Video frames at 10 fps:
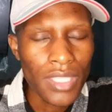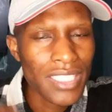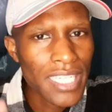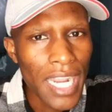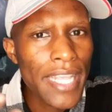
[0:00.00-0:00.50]

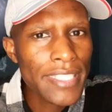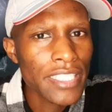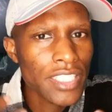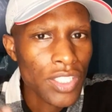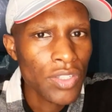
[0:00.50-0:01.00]

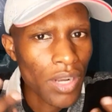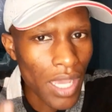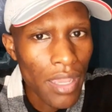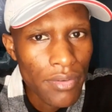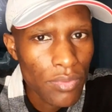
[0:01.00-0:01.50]
challenges in your
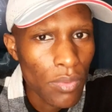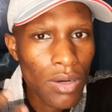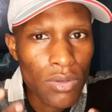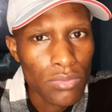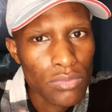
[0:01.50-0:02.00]
life, who are
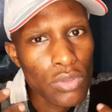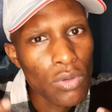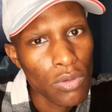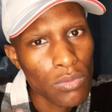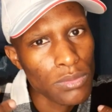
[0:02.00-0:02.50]
going to
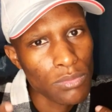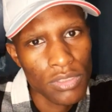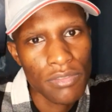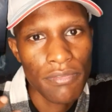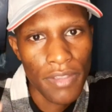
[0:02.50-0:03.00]
always
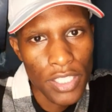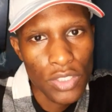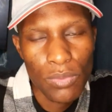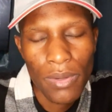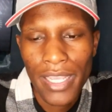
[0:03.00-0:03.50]

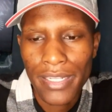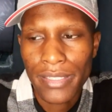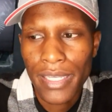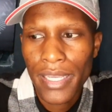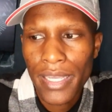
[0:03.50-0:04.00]
motivate you
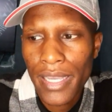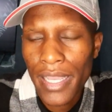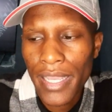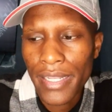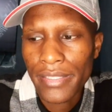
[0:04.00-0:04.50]

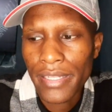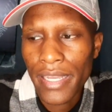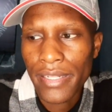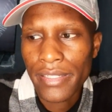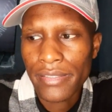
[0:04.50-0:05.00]

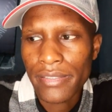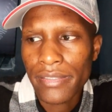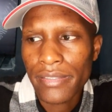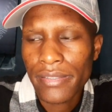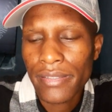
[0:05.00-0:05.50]
and
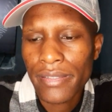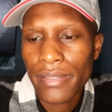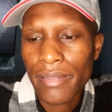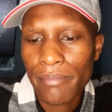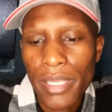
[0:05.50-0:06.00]

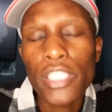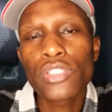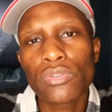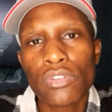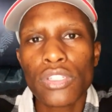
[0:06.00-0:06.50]

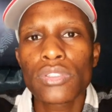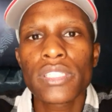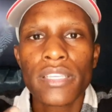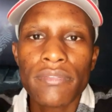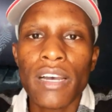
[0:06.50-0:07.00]
makes you not
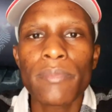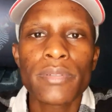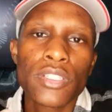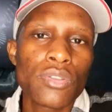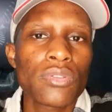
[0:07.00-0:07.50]
give up
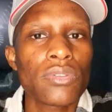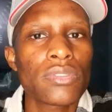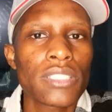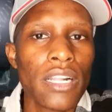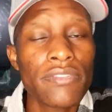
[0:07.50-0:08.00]
in your
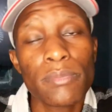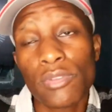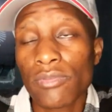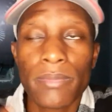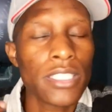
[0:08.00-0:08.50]

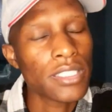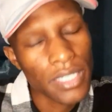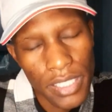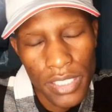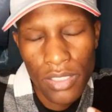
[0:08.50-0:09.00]
self-improvement
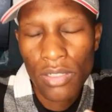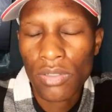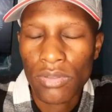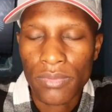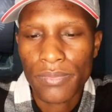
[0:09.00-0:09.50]
journey
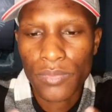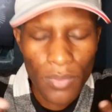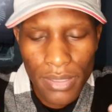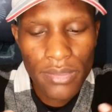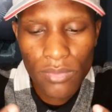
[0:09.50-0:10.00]
or
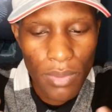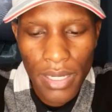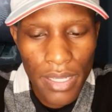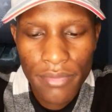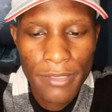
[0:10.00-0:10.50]

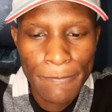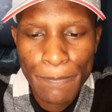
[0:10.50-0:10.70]
whatever.